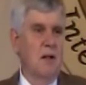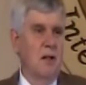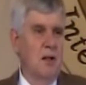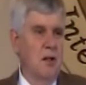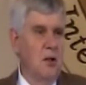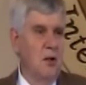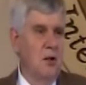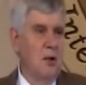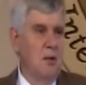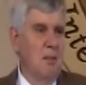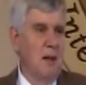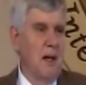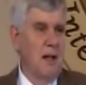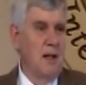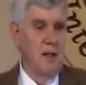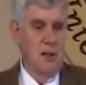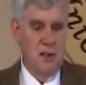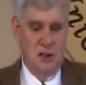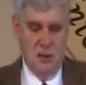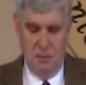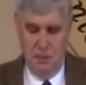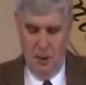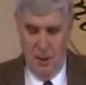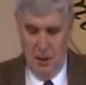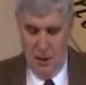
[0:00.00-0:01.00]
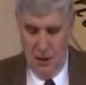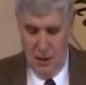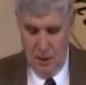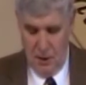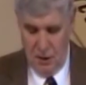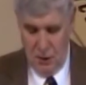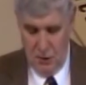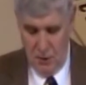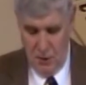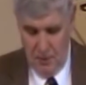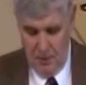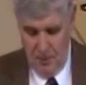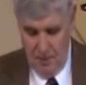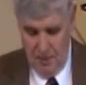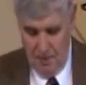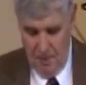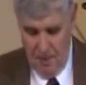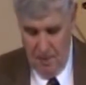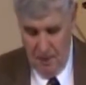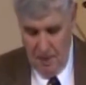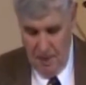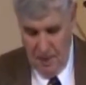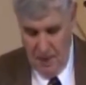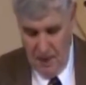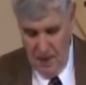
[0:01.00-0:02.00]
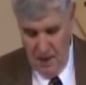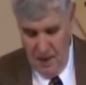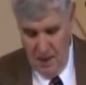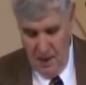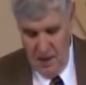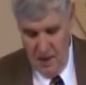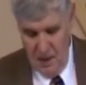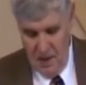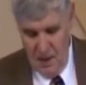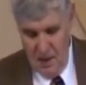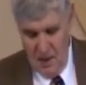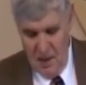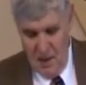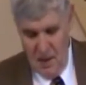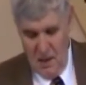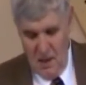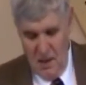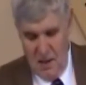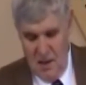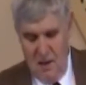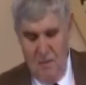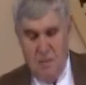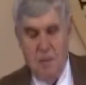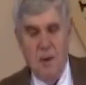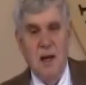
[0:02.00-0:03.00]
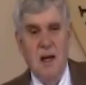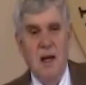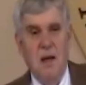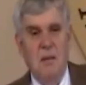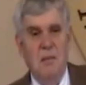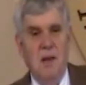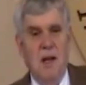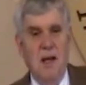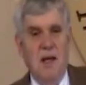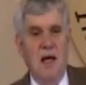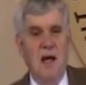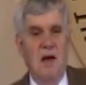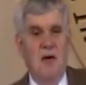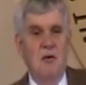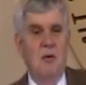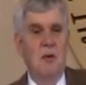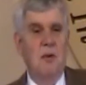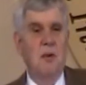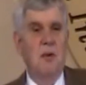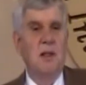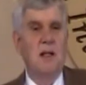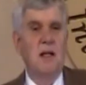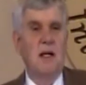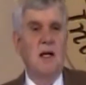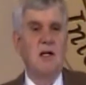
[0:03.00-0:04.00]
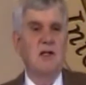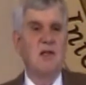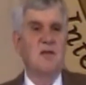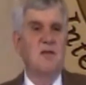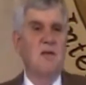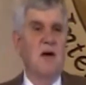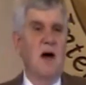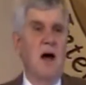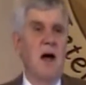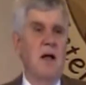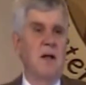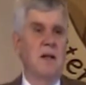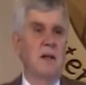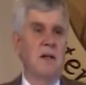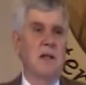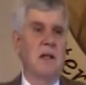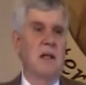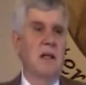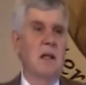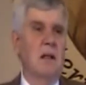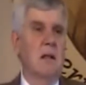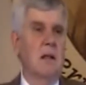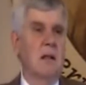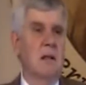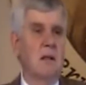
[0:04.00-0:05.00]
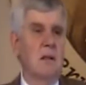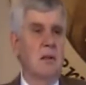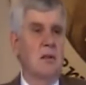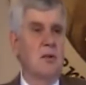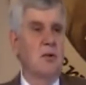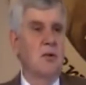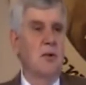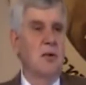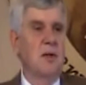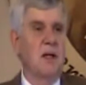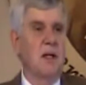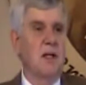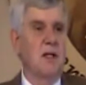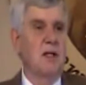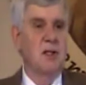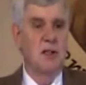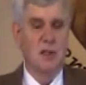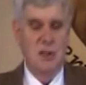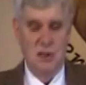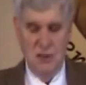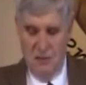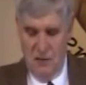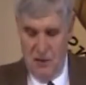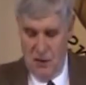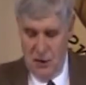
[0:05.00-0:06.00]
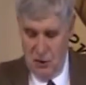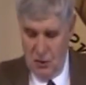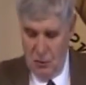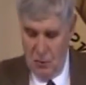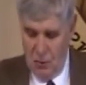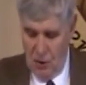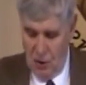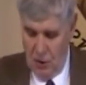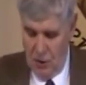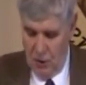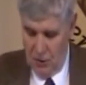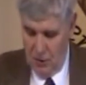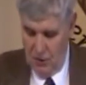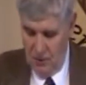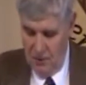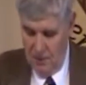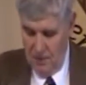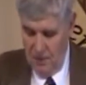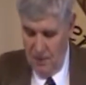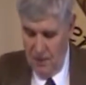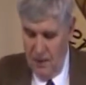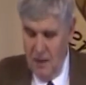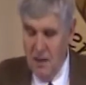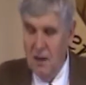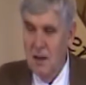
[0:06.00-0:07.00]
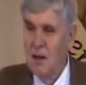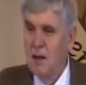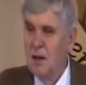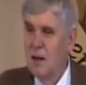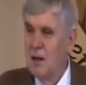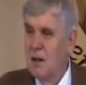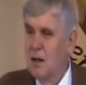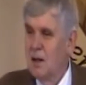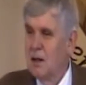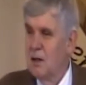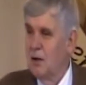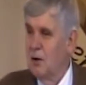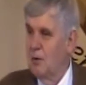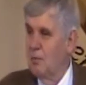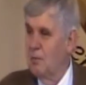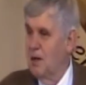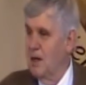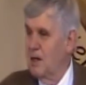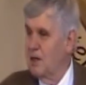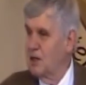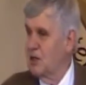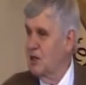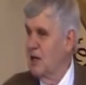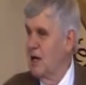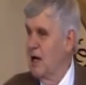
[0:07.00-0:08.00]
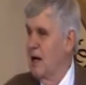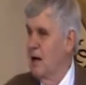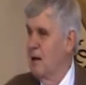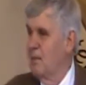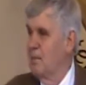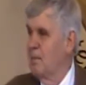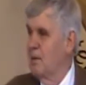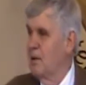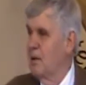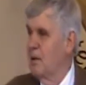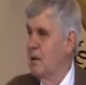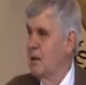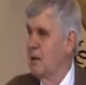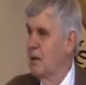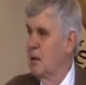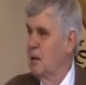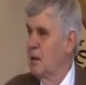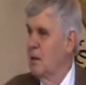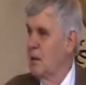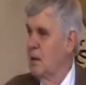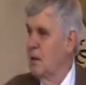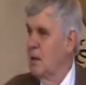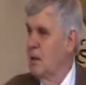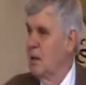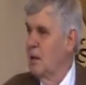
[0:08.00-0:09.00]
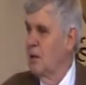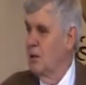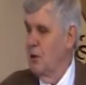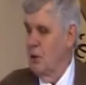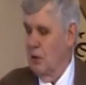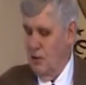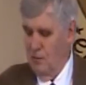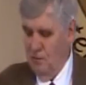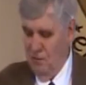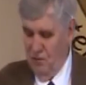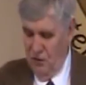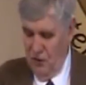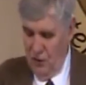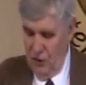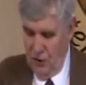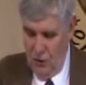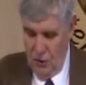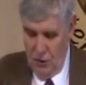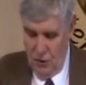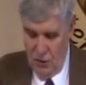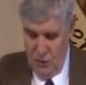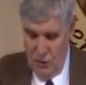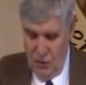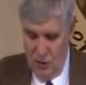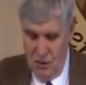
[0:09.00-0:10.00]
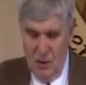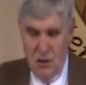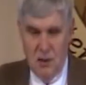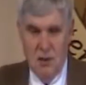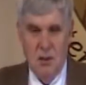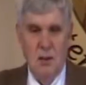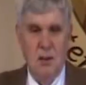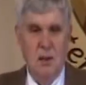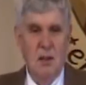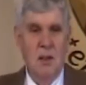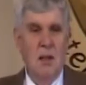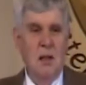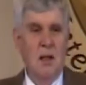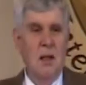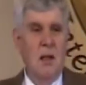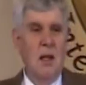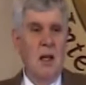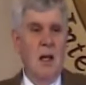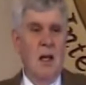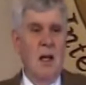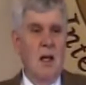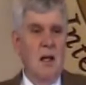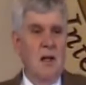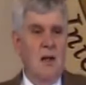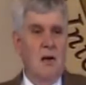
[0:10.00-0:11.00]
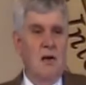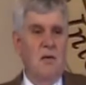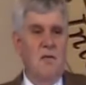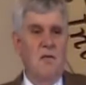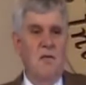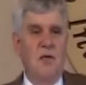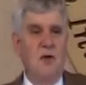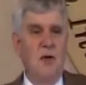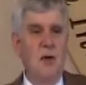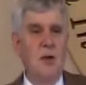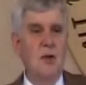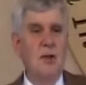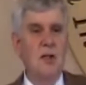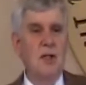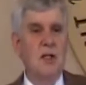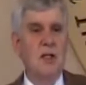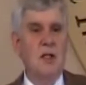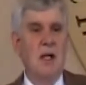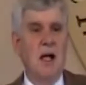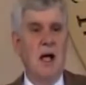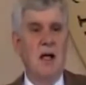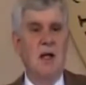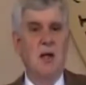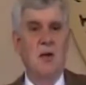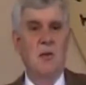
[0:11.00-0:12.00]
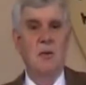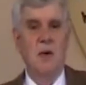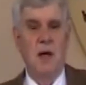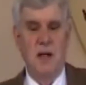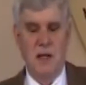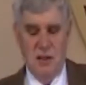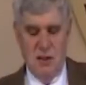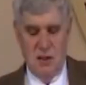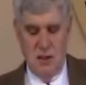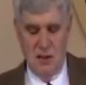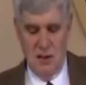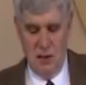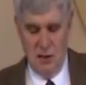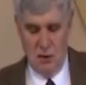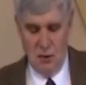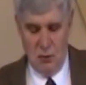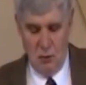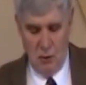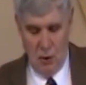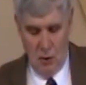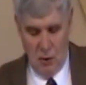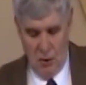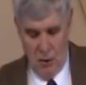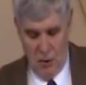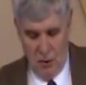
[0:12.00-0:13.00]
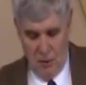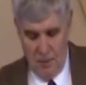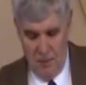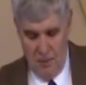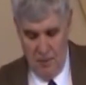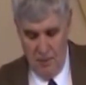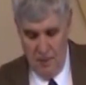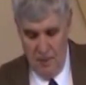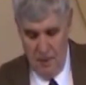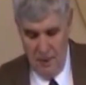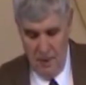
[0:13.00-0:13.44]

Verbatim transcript: clue about the spiritual. They become like everyone else, following the traditions of this world. They're mixed up, they're confused. They're confused just like the rest of this world.